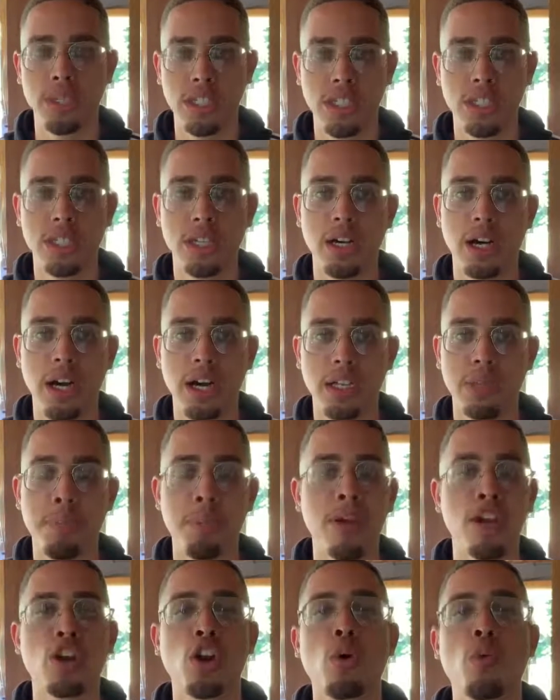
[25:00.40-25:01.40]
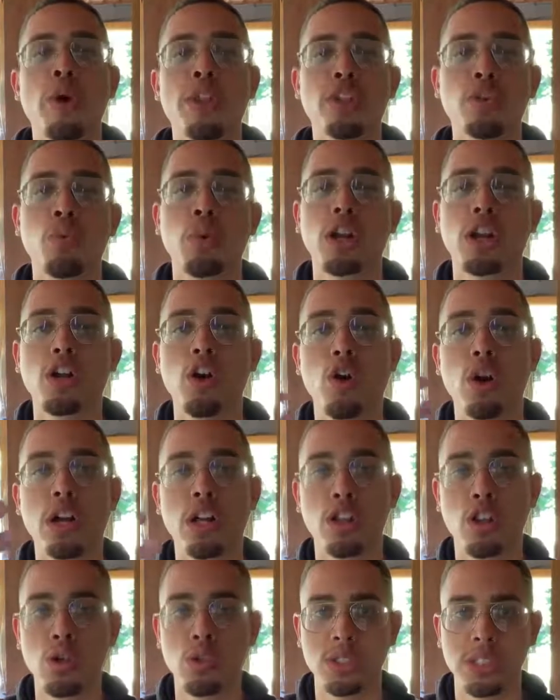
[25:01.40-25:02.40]
be uh, dependent on whether you want to go ahead
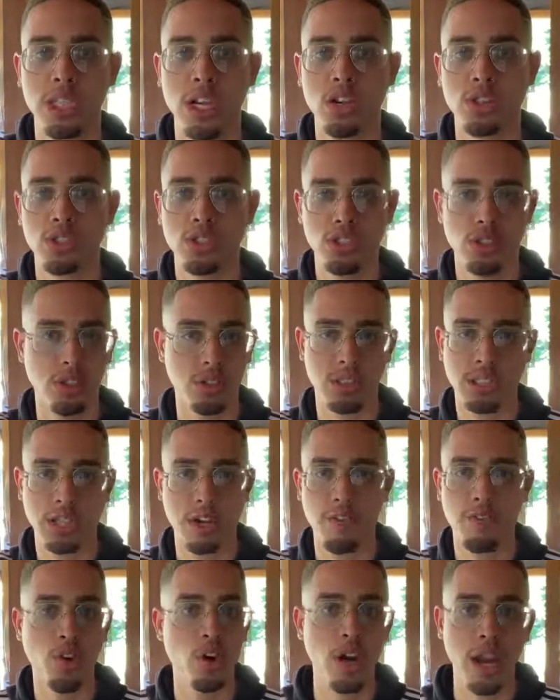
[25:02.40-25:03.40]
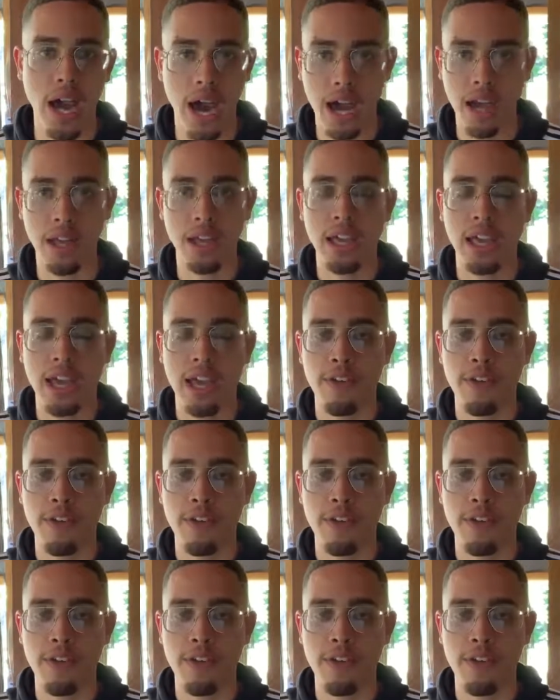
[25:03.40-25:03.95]
and close sales yourself or not.